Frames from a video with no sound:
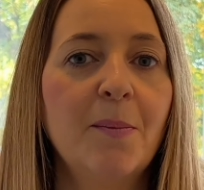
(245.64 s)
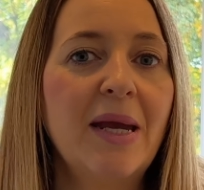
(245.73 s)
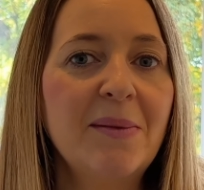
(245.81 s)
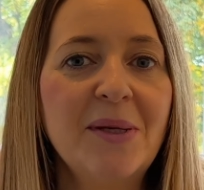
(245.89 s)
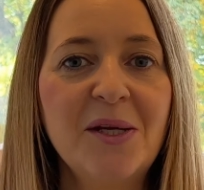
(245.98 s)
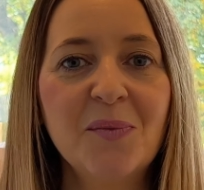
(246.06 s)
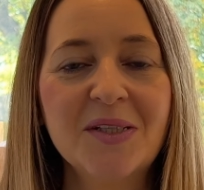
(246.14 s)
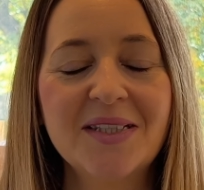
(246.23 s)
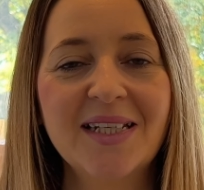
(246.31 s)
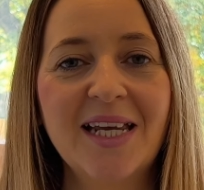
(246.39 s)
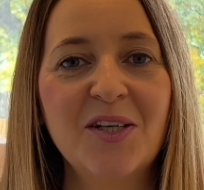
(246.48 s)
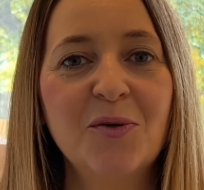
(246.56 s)
Maybe you want
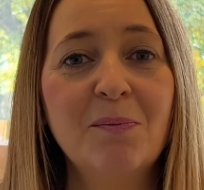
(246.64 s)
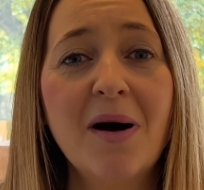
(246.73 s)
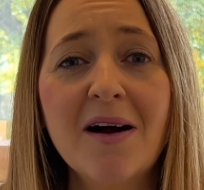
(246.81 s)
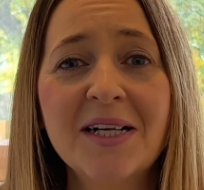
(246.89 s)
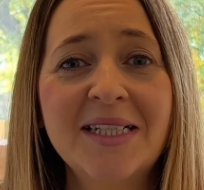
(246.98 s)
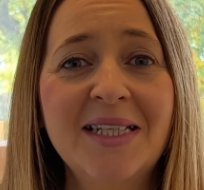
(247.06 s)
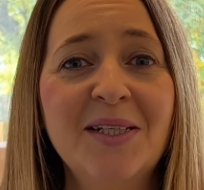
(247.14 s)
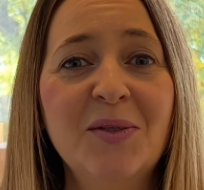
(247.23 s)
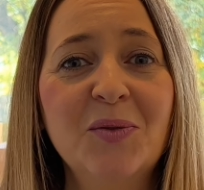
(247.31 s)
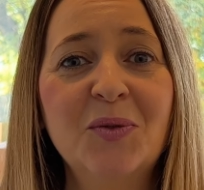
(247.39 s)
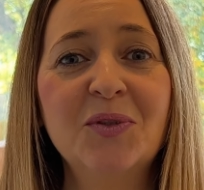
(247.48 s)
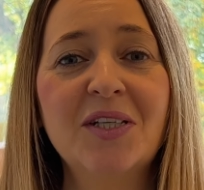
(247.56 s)
to get your marketing
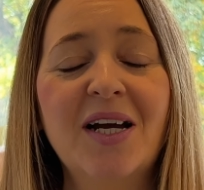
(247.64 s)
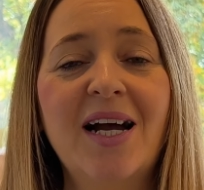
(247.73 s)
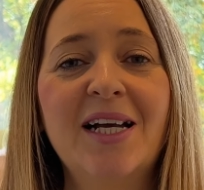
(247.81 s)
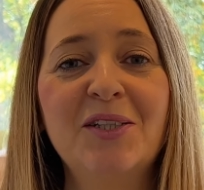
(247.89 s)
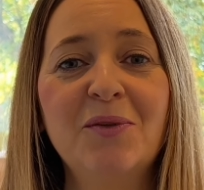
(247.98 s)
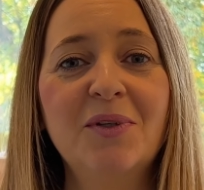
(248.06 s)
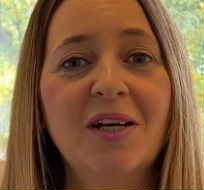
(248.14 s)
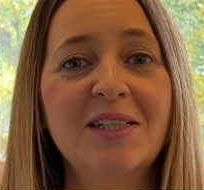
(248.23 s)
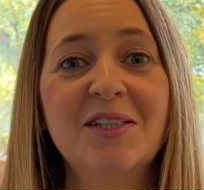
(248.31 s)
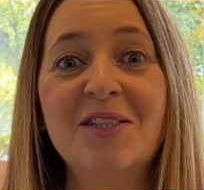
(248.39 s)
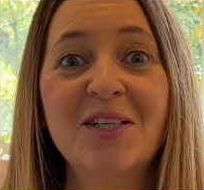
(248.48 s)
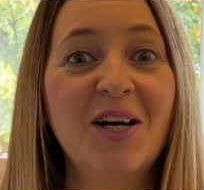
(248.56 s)
in order and you'd
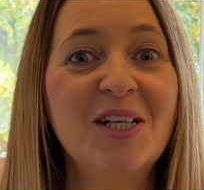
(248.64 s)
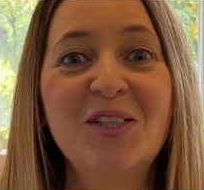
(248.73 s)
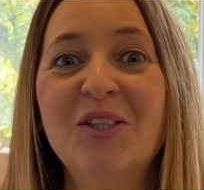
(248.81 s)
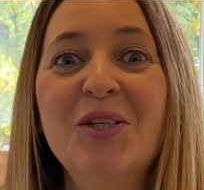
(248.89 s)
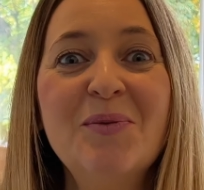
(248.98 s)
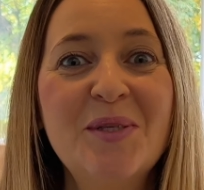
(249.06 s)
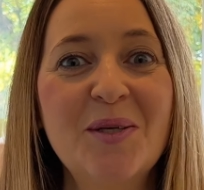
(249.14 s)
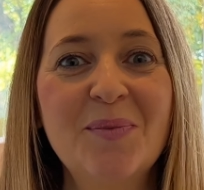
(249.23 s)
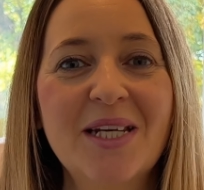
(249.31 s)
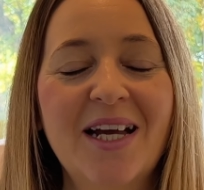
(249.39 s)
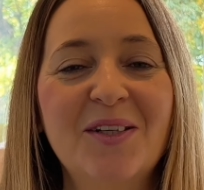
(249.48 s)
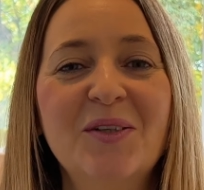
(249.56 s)
like to start a YouTube
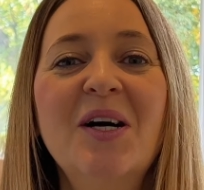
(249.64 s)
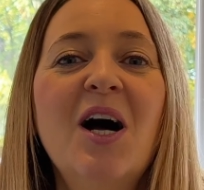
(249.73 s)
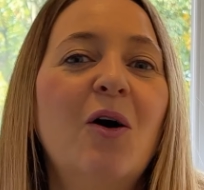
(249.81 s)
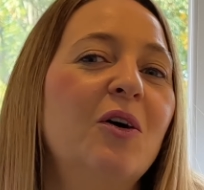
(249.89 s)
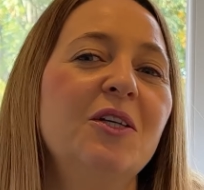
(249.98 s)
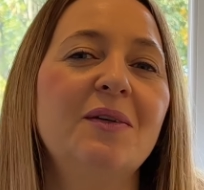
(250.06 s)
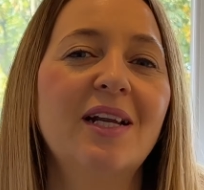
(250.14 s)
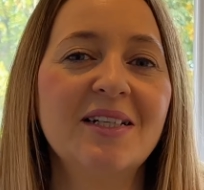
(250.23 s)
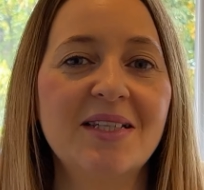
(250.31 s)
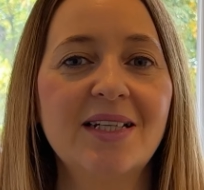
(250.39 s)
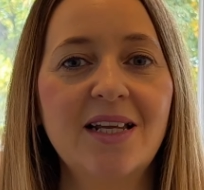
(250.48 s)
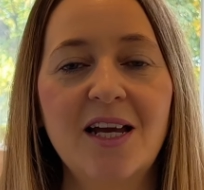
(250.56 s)
channel, or you'd
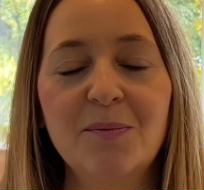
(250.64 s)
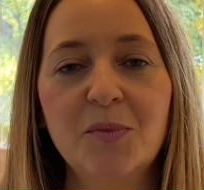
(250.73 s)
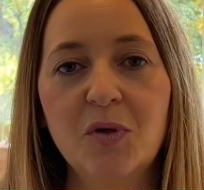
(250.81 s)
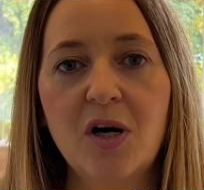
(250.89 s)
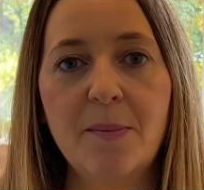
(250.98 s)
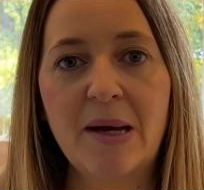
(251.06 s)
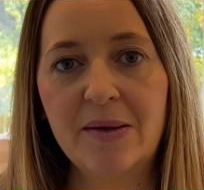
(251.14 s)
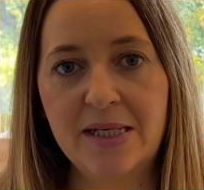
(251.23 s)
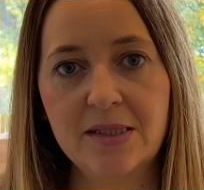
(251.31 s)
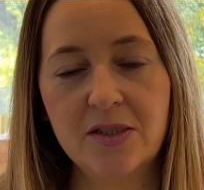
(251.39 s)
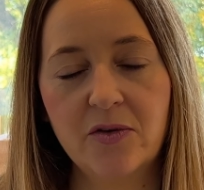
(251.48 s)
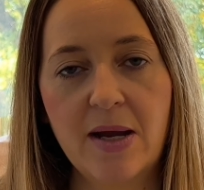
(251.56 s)
like to learn more about
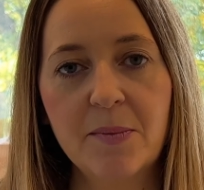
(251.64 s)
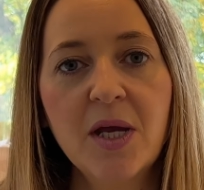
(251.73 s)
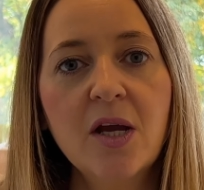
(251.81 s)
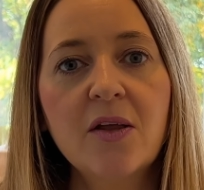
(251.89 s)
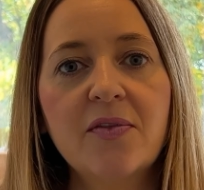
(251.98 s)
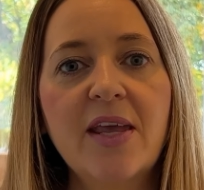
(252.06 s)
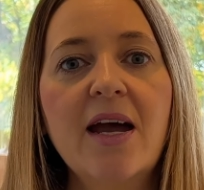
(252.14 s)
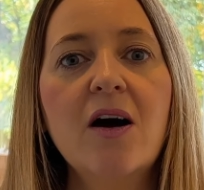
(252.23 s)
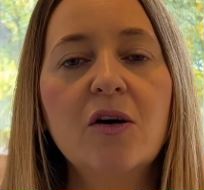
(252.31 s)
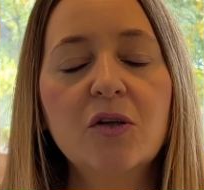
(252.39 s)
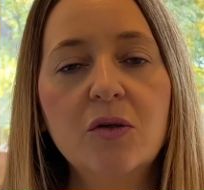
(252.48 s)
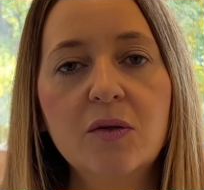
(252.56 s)
Instagram. There
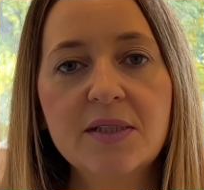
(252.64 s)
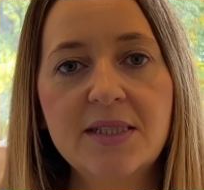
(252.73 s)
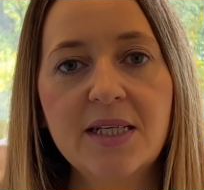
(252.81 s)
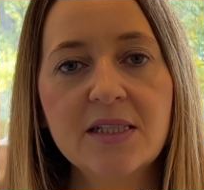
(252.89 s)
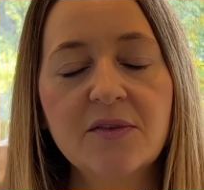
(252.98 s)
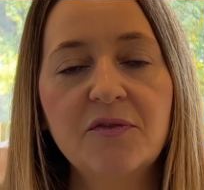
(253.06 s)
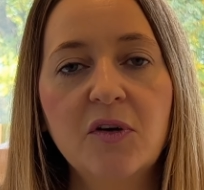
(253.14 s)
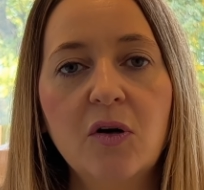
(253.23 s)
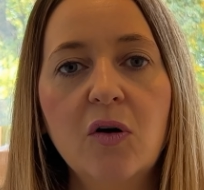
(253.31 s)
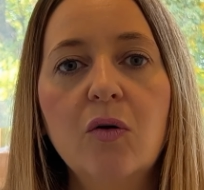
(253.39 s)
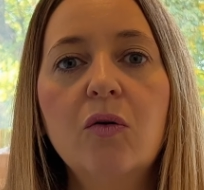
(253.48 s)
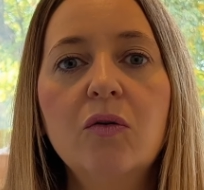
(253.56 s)
are courses
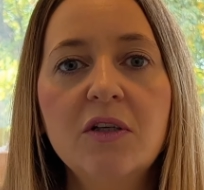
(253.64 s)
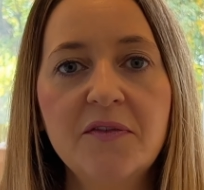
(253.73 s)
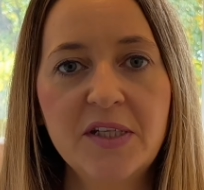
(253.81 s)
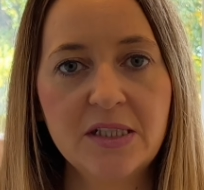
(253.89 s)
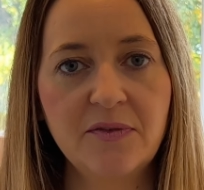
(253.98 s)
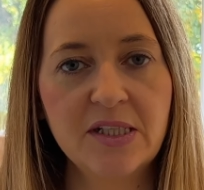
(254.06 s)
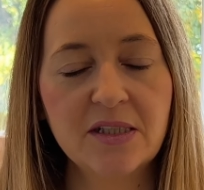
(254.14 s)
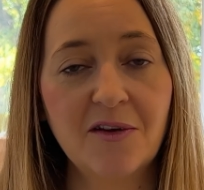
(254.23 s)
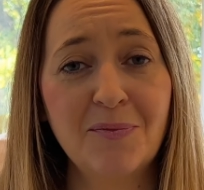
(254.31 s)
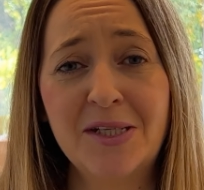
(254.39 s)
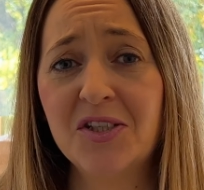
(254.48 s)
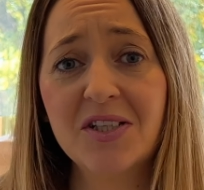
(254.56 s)
for all of these things
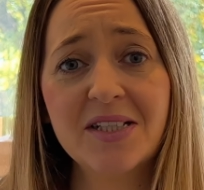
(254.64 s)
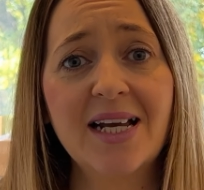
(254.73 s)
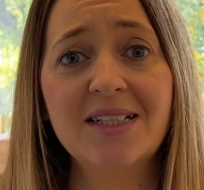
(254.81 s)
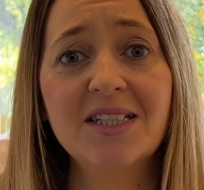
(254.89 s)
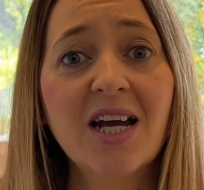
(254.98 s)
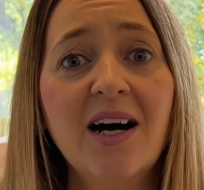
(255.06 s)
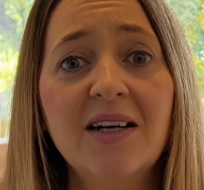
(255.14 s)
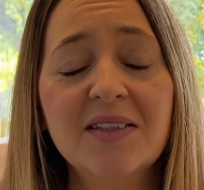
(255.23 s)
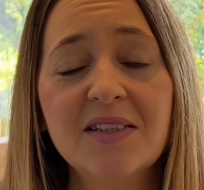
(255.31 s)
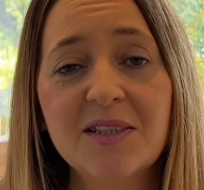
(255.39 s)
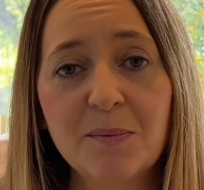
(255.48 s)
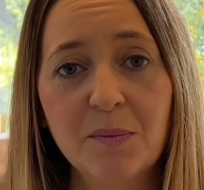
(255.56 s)
I've mentioned and
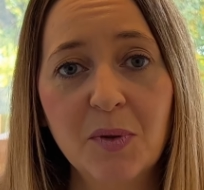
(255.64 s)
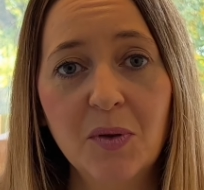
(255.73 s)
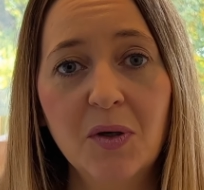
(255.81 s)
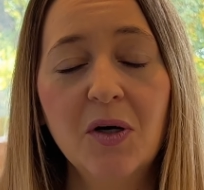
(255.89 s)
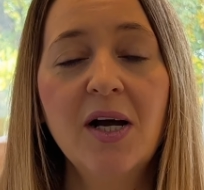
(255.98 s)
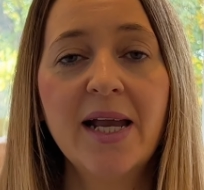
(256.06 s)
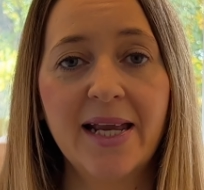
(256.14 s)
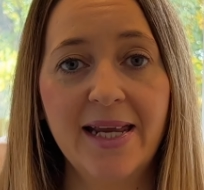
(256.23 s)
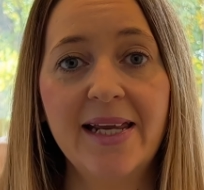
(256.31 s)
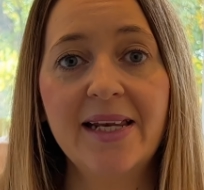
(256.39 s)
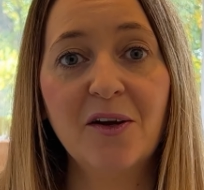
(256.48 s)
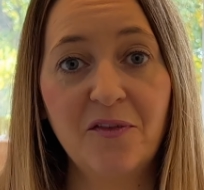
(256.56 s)
tons more
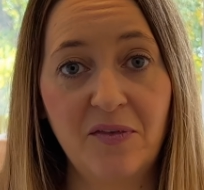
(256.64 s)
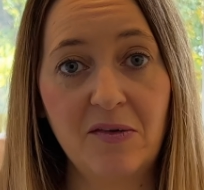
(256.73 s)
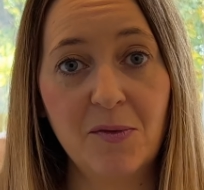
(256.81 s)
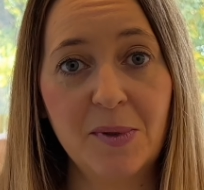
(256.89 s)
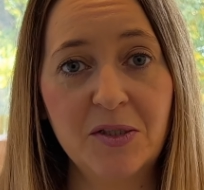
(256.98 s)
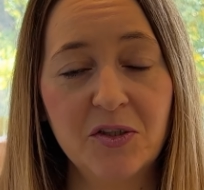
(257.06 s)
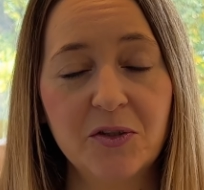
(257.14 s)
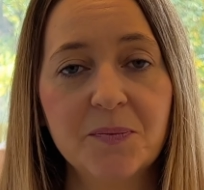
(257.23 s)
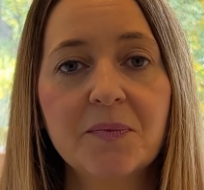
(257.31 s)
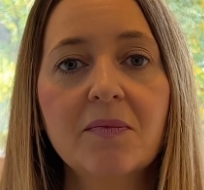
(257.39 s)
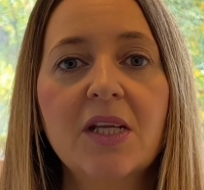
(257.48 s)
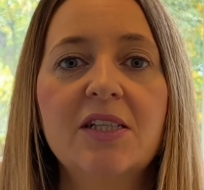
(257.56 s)
in
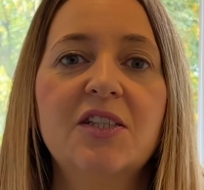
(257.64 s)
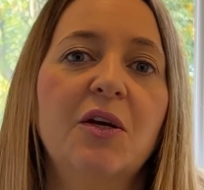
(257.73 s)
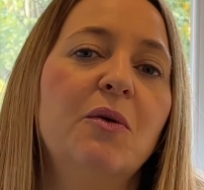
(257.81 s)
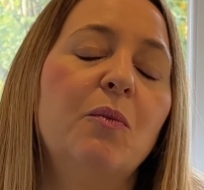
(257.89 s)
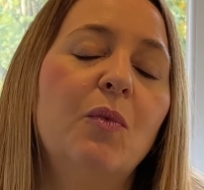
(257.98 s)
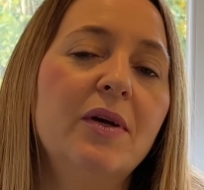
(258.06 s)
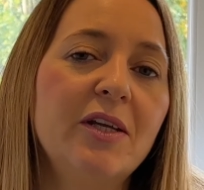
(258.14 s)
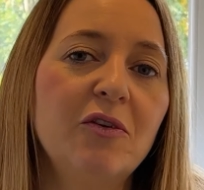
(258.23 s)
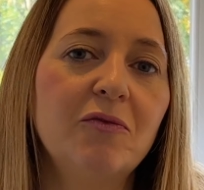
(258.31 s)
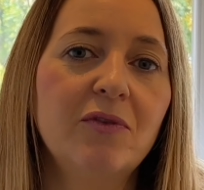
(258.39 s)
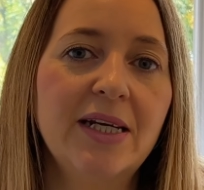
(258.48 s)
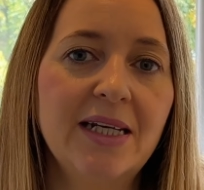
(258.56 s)
TheraBundle. So what
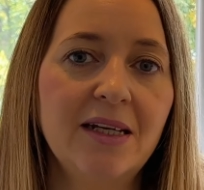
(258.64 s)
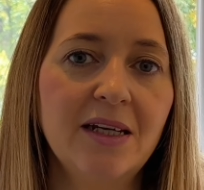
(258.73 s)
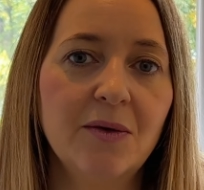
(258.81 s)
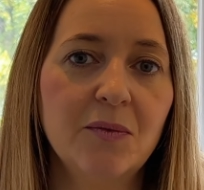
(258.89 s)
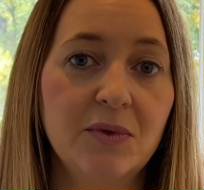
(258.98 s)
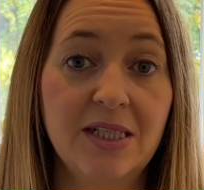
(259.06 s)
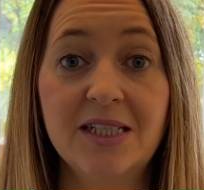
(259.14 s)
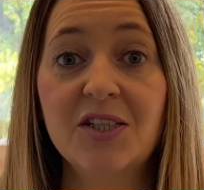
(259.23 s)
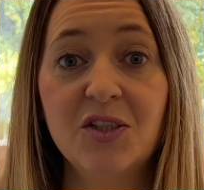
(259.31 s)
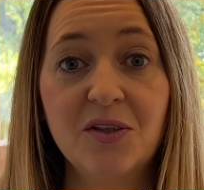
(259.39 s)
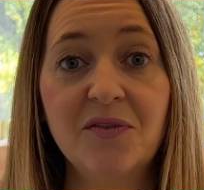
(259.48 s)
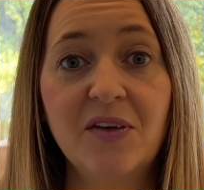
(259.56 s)
you really need
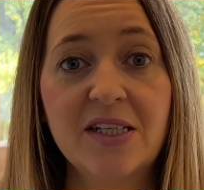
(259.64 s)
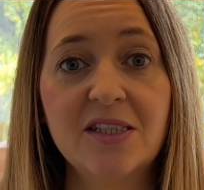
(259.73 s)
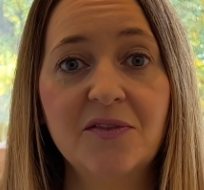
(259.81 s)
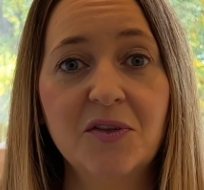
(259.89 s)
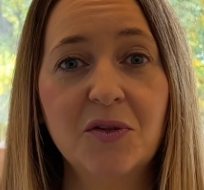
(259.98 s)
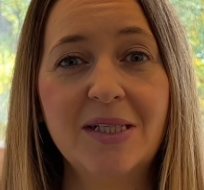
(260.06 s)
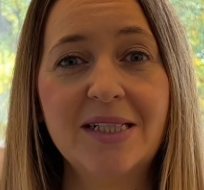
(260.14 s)
to do first of all